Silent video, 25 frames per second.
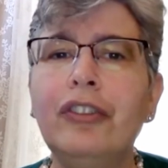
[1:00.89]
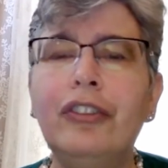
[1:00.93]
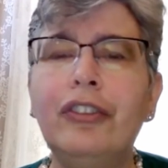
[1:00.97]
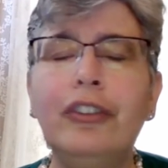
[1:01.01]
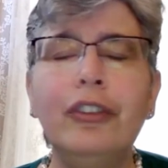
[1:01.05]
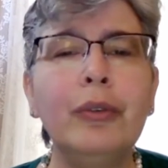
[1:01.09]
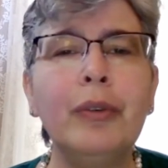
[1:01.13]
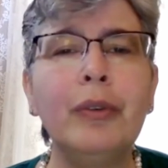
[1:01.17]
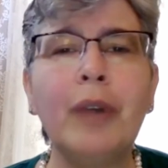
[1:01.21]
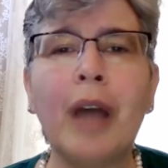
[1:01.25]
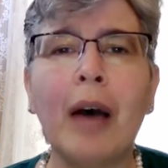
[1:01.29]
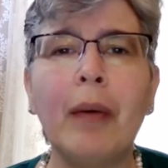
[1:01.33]

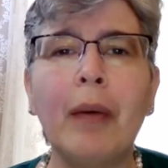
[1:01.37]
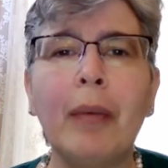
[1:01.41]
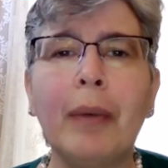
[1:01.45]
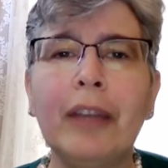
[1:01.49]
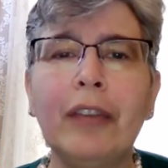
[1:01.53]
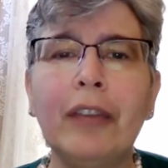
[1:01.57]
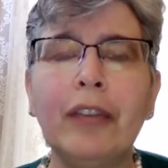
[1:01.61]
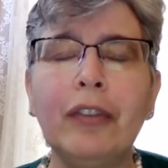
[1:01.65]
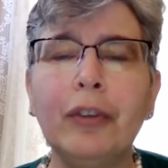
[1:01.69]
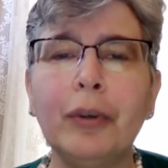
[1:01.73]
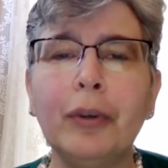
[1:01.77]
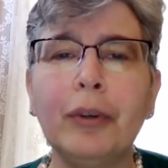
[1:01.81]
Do not
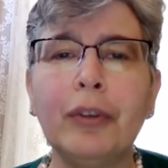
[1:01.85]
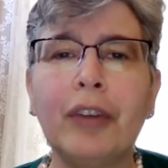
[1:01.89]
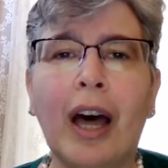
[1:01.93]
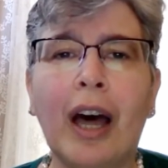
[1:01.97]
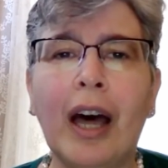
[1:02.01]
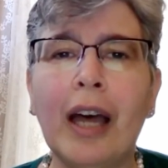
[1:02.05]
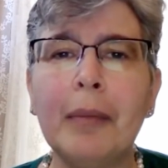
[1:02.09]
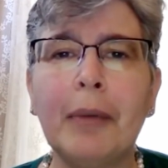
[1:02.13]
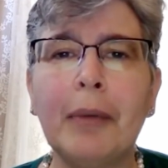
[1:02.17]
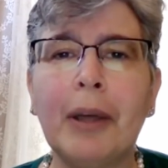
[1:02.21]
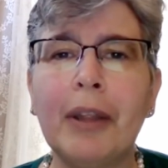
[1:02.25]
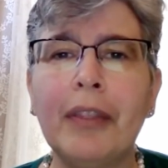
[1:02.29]
waste your
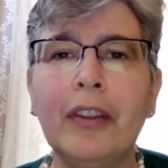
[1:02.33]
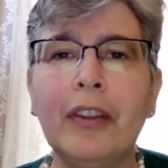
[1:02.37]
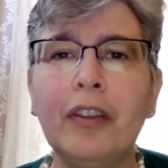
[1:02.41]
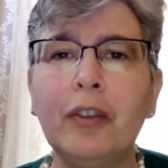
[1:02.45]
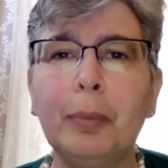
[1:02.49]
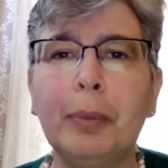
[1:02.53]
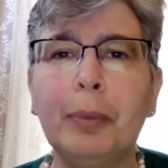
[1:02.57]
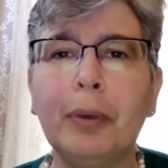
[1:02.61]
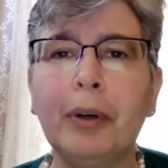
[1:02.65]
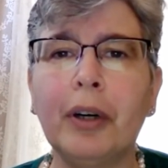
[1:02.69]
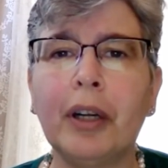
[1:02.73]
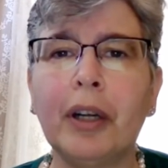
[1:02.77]
time on
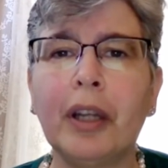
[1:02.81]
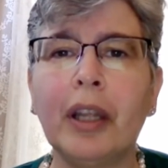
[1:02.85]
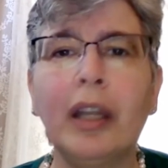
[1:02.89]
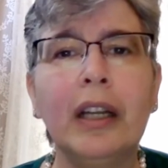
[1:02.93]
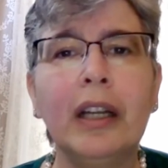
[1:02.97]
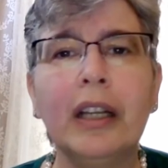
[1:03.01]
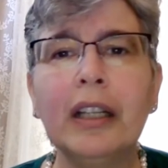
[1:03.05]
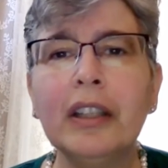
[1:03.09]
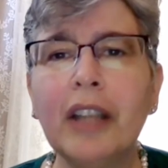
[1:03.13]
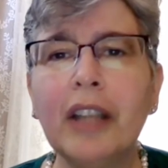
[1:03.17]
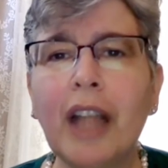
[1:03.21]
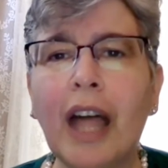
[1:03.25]
this book.
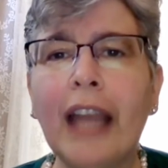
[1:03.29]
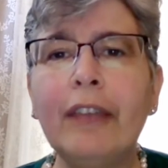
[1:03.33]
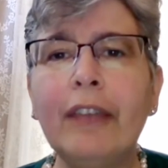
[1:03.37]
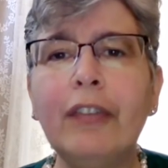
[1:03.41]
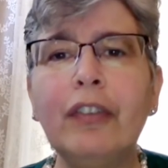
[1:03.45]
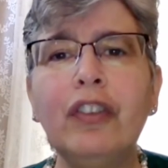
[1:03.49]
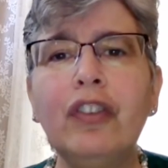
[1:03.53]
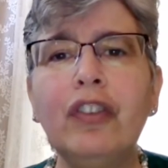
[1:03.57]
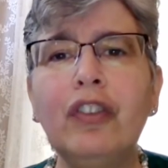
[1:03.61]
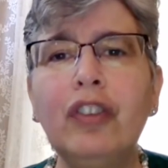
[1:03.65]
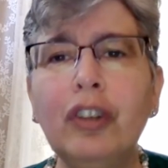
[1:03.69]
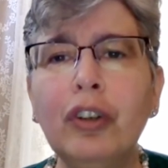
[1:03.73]

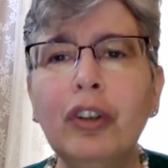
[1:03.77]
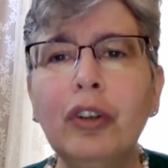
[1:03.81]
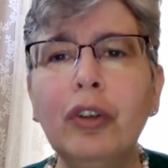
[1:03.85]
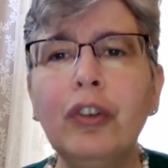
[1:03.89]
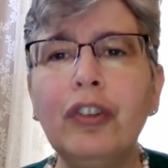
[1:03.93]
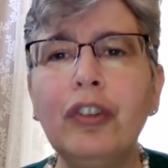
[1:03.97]
Life's too